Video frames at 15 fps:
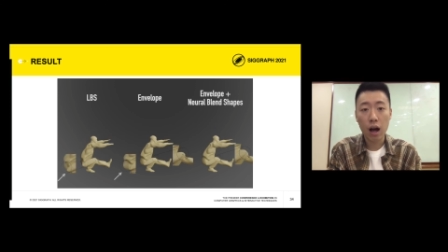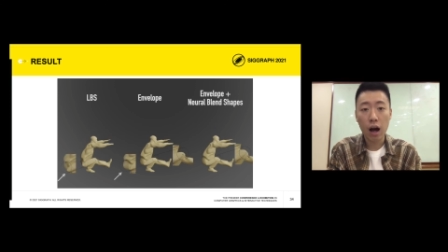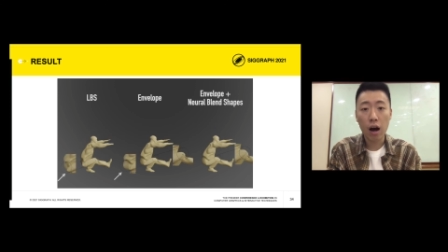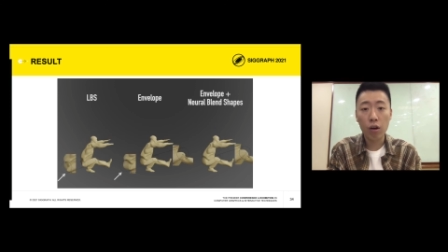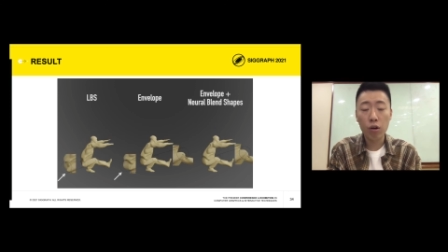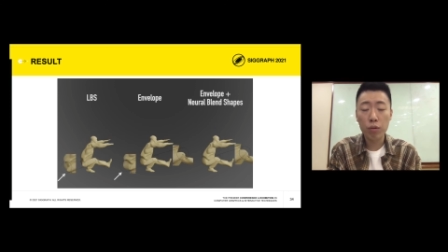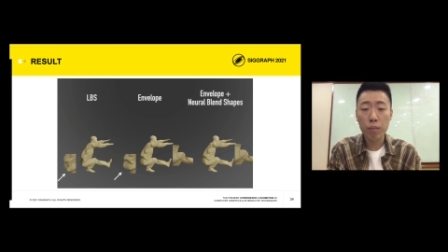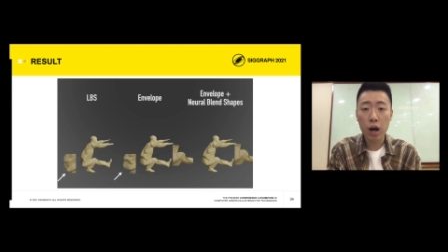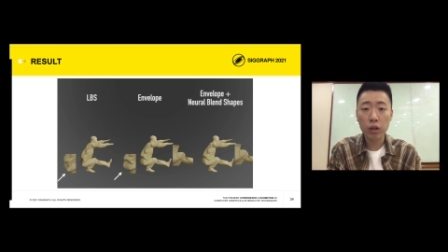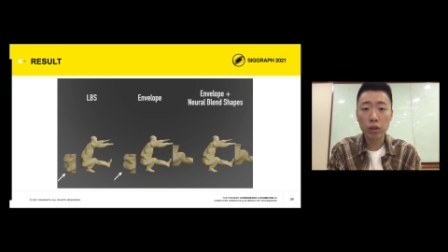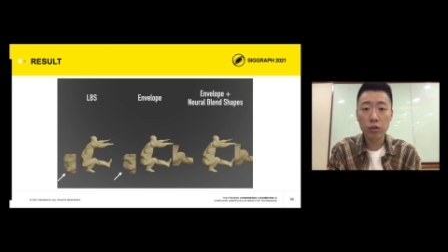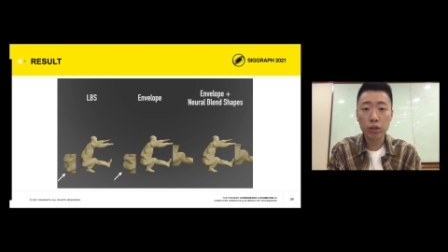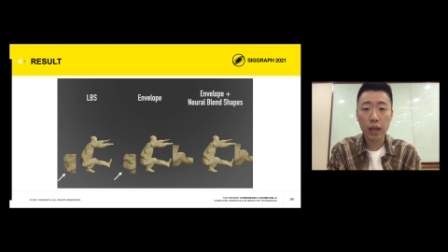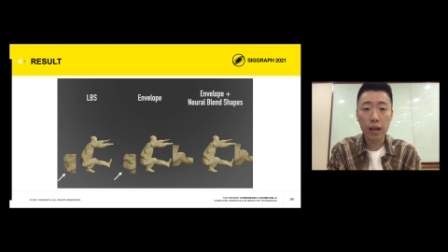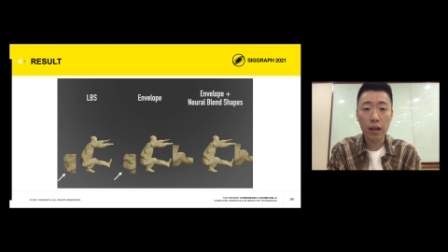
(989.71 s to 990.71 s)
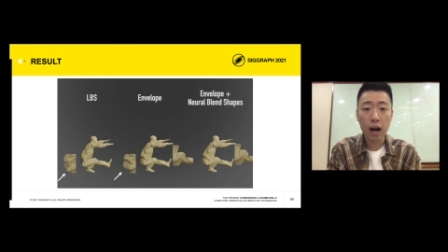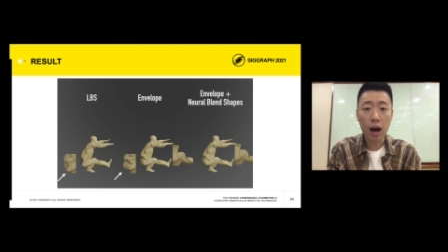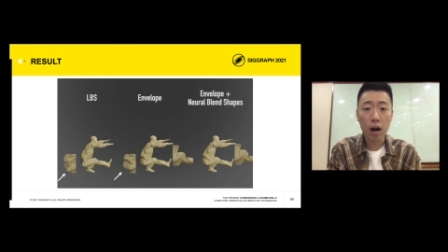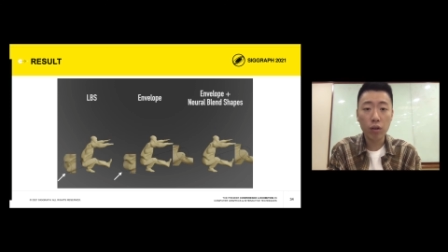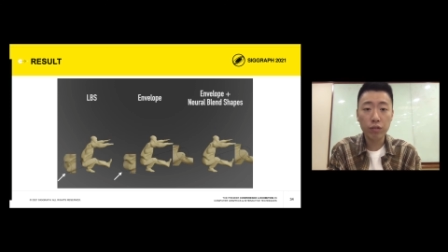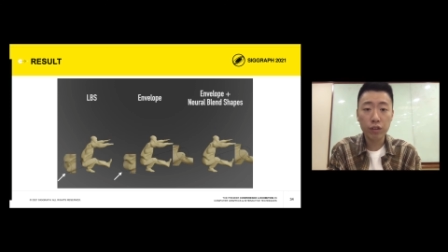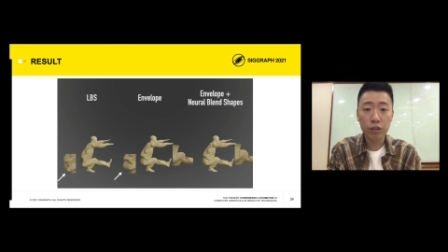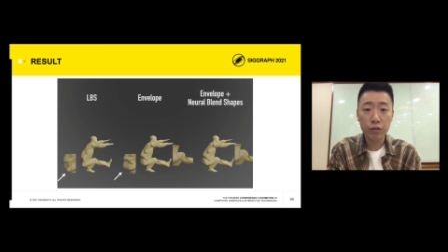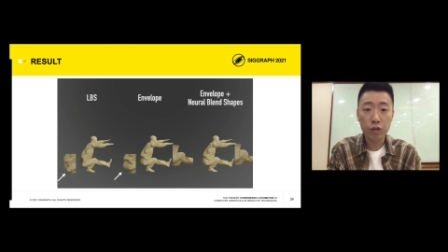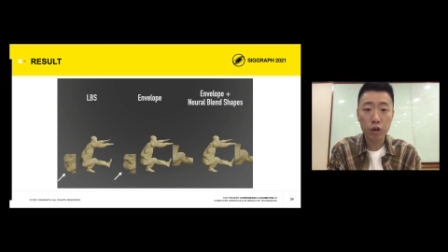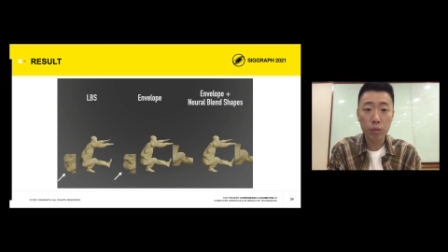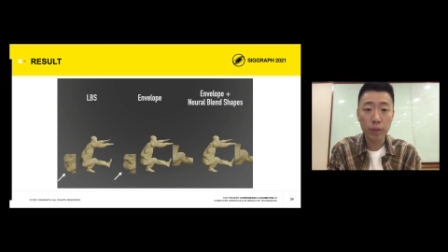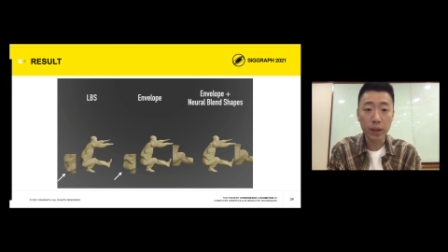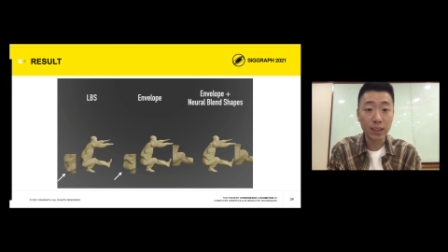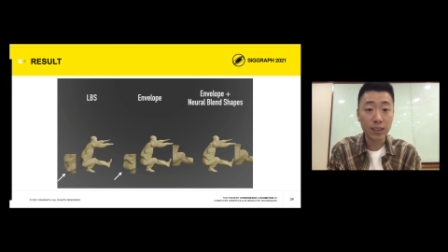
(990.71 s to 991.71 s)
our model can
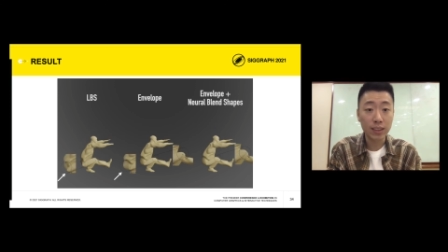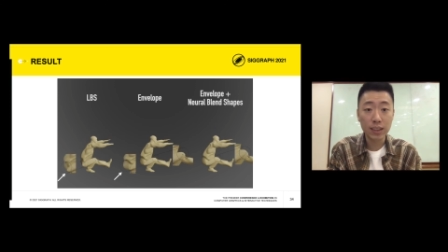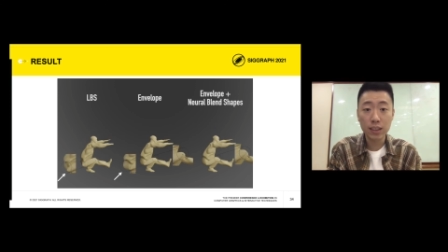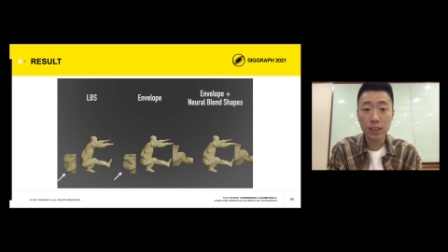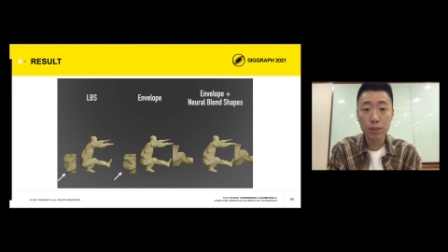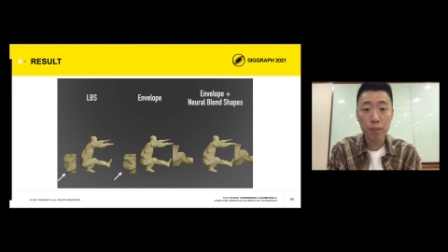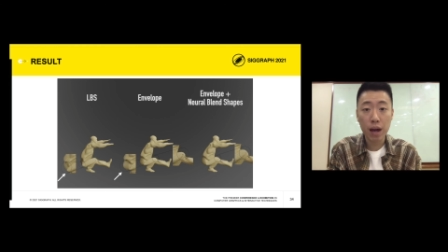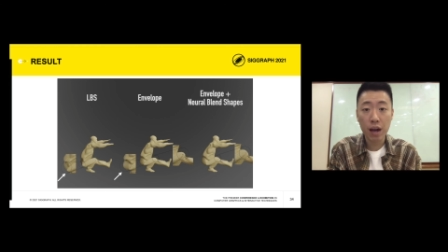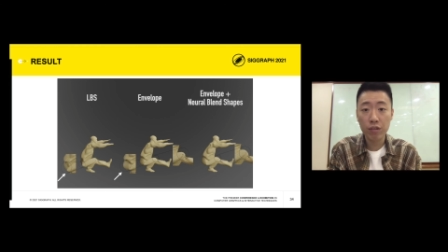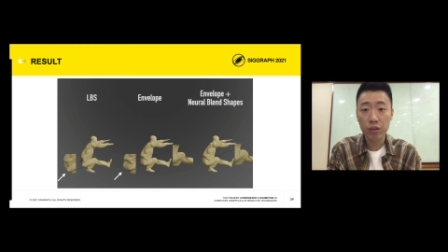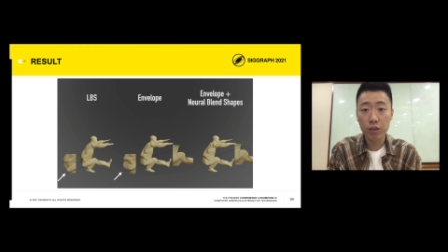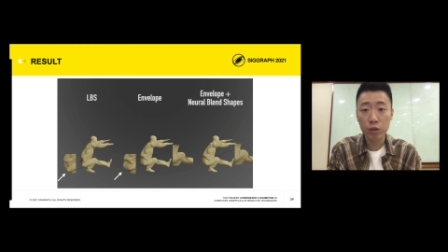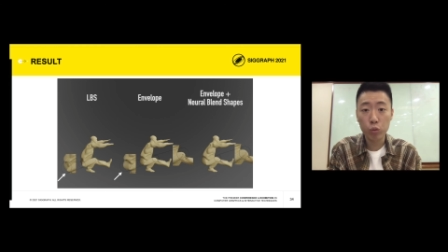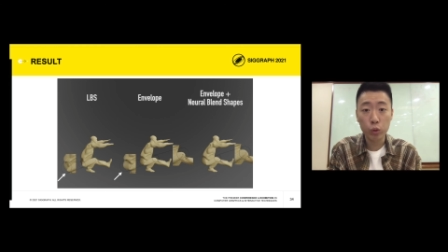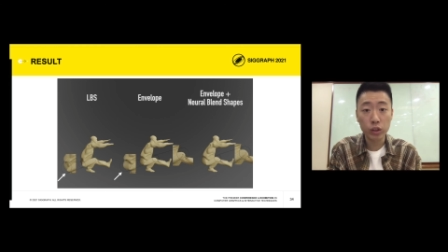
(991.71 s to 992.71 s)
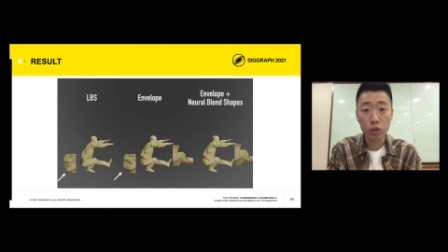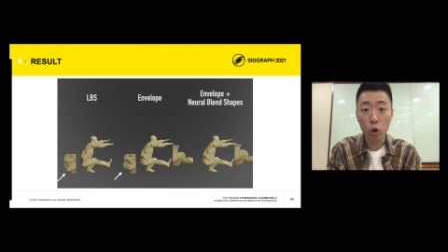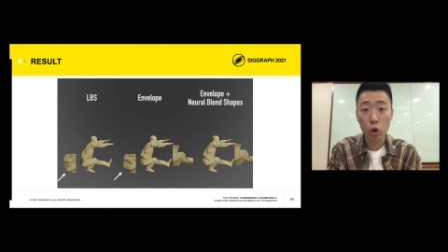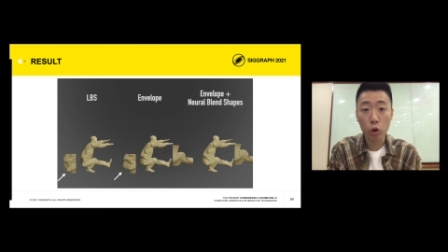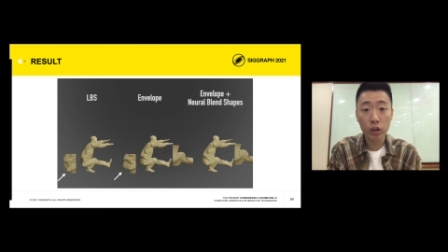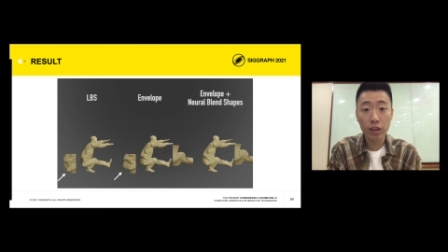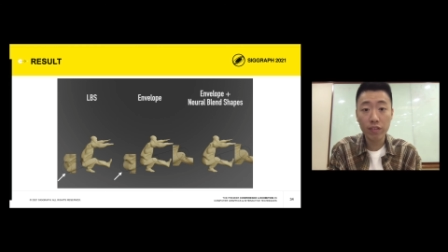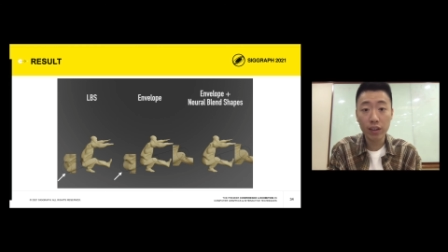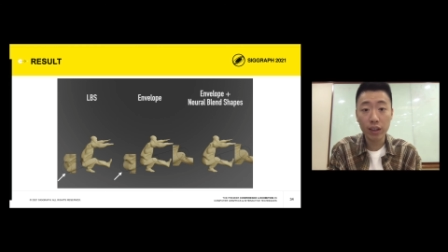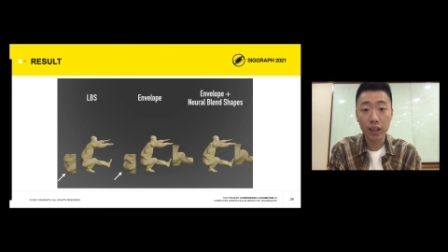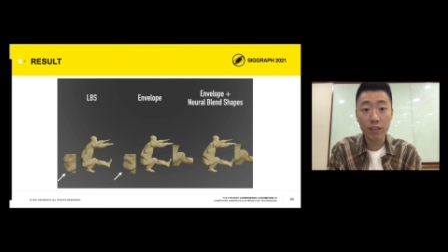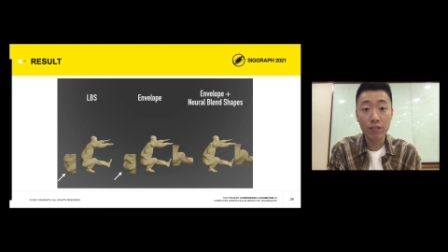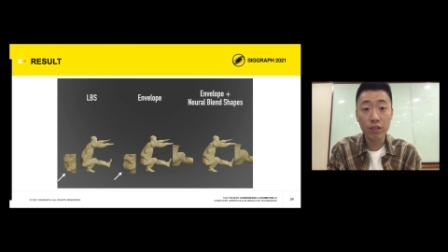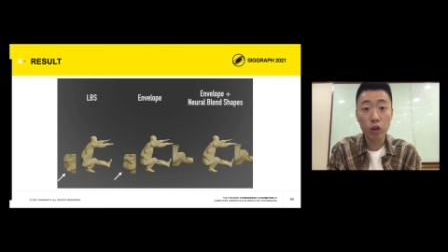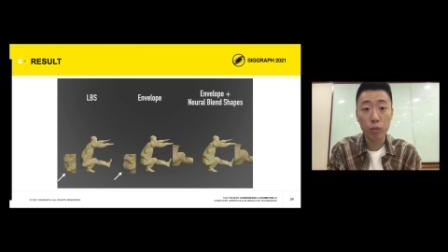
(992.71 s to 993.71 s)
outperform existing methods with only the
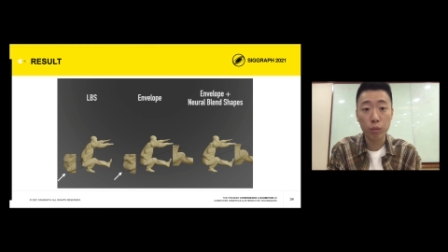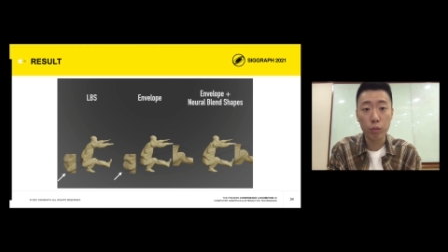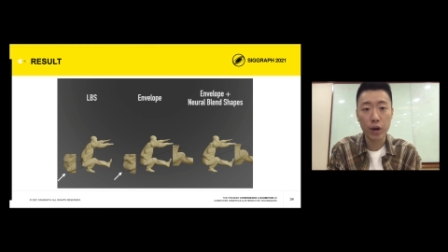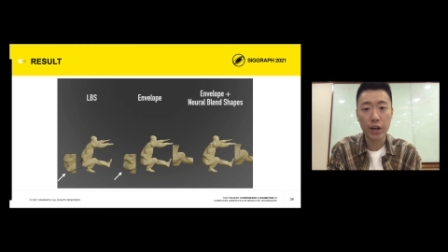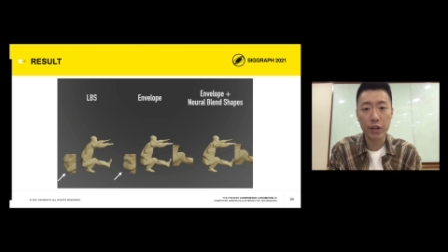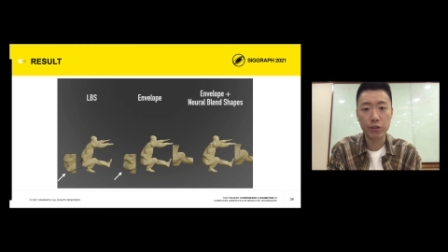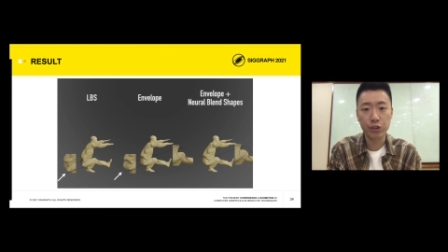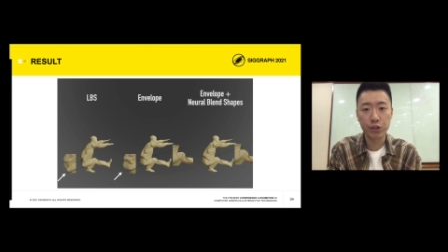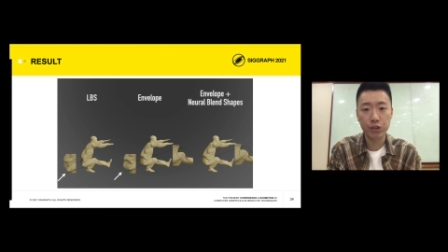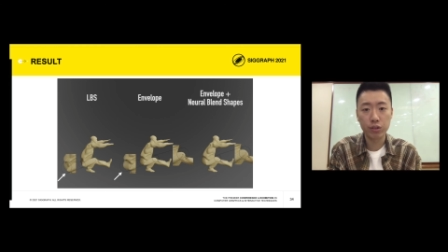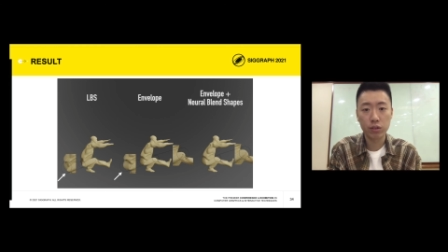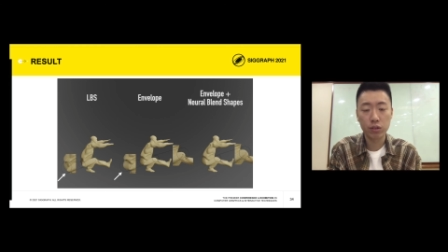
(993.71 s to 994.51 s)
envelope branch.